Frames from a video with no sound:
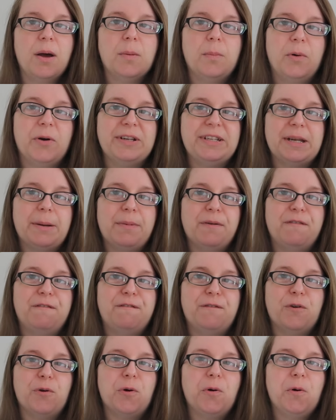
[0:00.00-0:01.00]
Point number
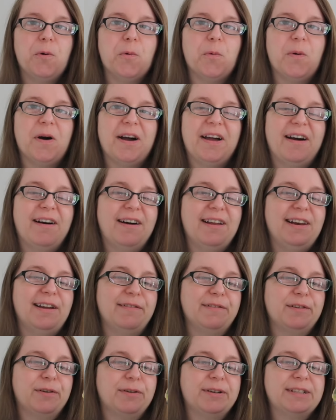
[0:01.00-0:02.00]
4 why I
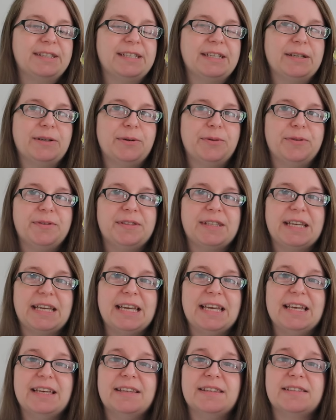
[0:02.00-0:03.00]
love cockatiels
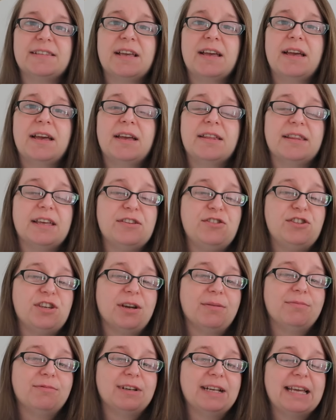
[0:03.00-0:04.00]
is they
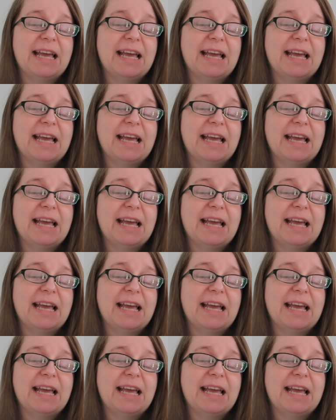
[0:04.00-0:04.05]
generally